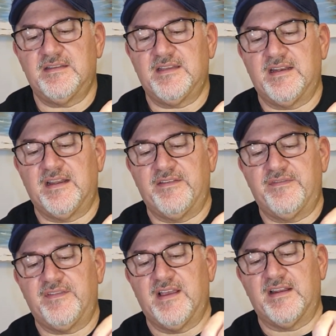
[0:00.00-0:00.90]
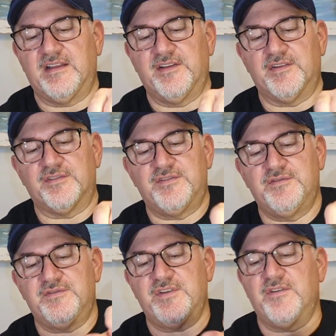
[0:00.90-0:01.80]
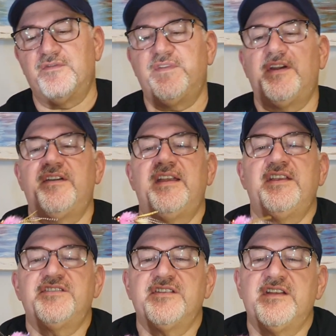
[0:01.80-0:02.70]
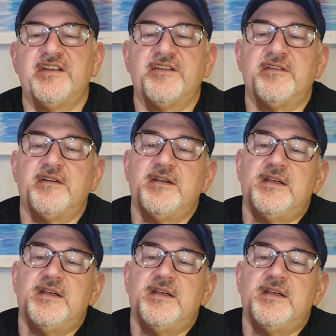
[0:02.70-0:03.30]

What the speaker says: that I've got a little two-tone variation here.